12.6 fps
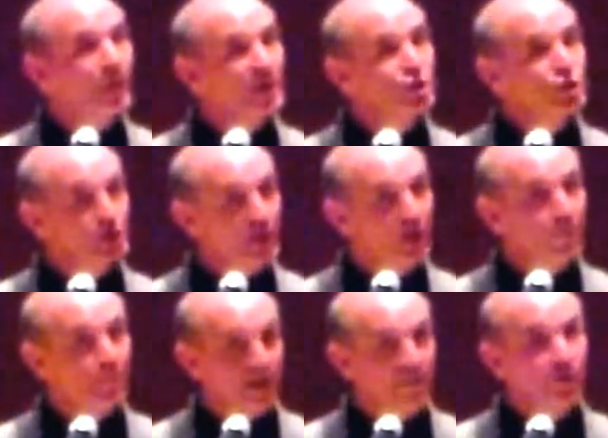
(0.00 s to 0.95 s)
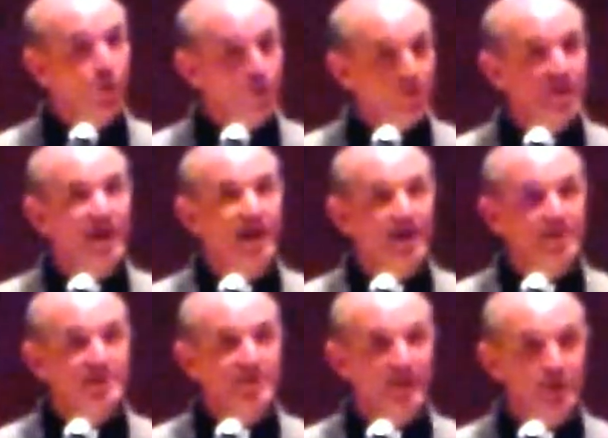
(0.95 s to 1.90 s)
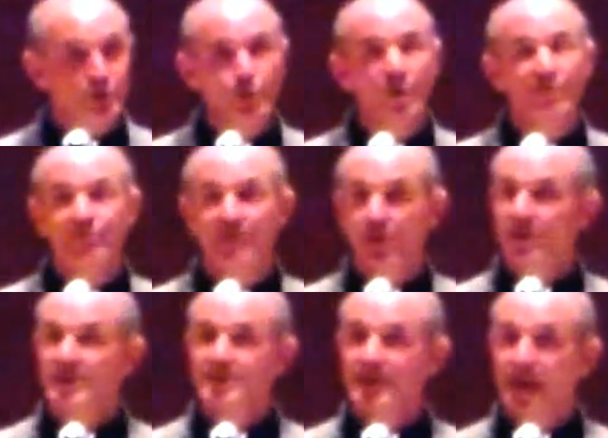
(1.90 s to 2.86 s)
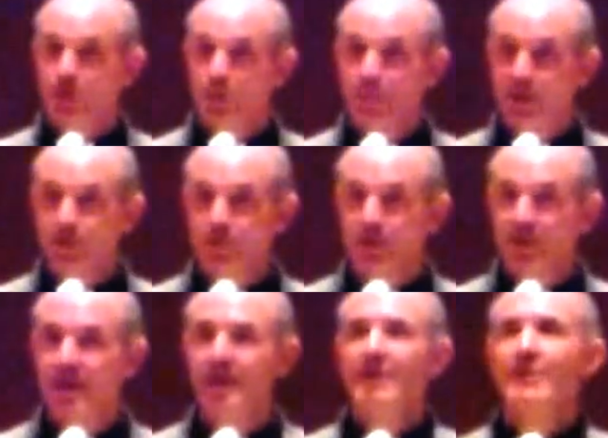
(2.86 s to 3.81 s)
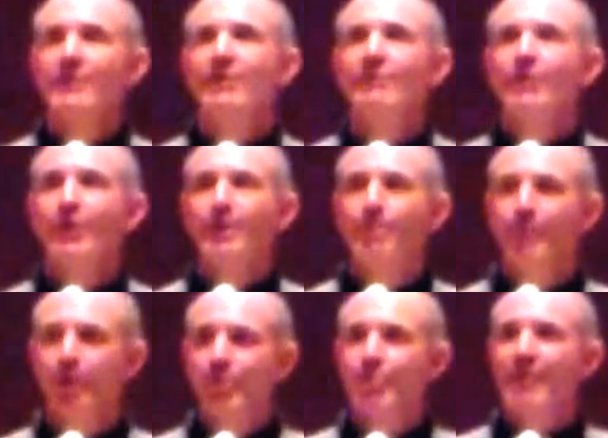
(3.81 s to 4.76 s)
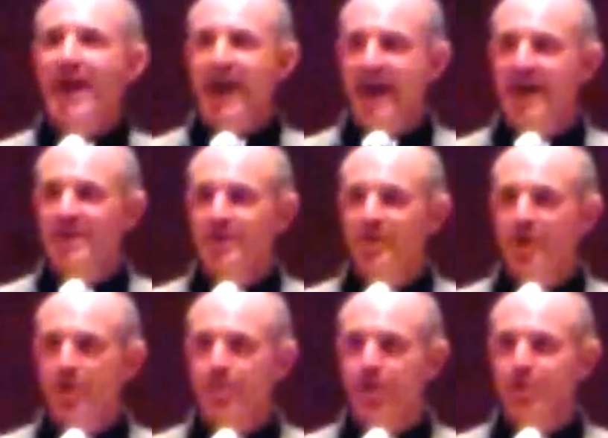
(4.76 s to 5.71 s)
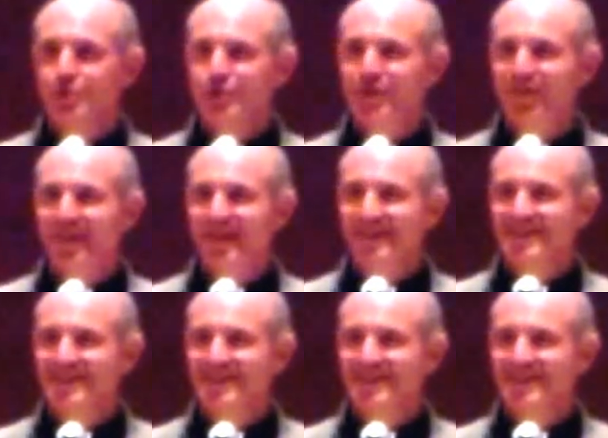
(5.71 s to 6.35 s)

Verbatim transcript: very much shared by Orthodox. They too are very sacramental, they're very both and in their approach to